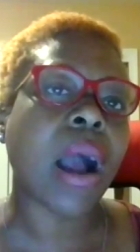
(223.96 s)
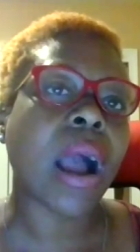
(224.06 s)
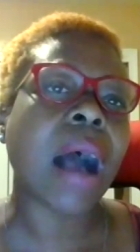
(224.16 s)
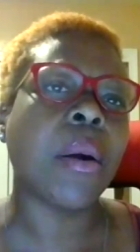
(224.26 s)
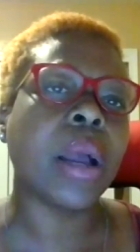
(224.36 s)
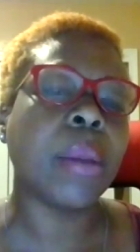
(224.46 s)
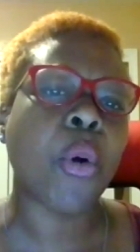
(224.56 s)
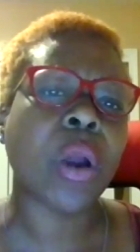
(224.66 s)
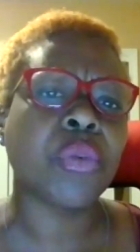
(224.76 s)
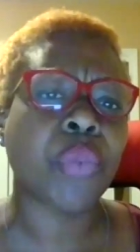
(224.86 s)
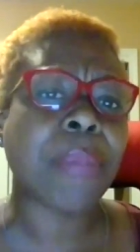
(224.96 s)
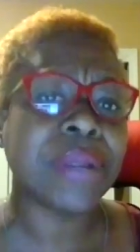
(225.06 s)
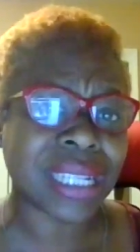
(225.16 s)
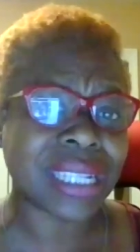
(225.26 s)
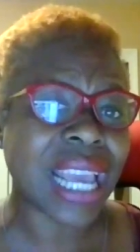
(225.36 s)
how important
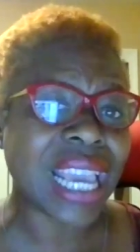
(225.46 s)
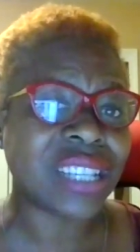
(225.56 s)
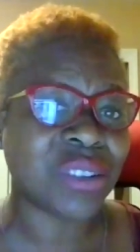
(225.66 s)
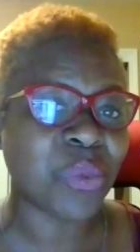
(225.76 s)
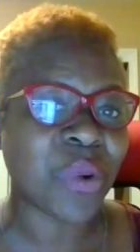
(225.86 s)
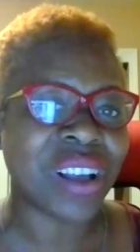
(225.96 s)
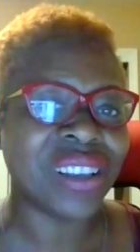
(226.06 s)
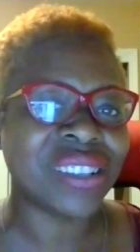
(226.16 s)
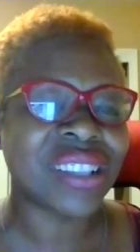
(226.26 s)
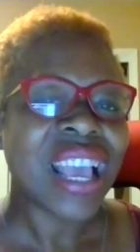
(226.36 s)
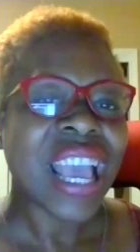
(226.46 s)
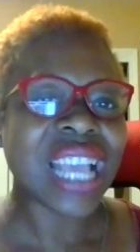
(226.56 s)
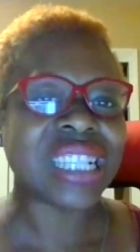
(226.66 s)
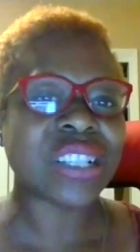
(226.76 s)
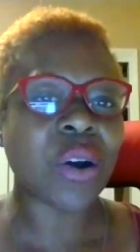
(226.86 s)
representation was. And
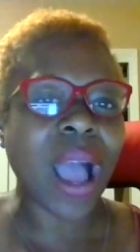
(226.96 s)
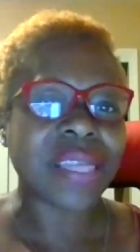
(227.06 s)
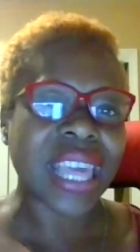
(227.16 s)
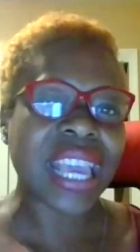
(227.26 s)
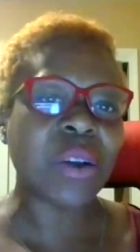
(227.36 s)
so I think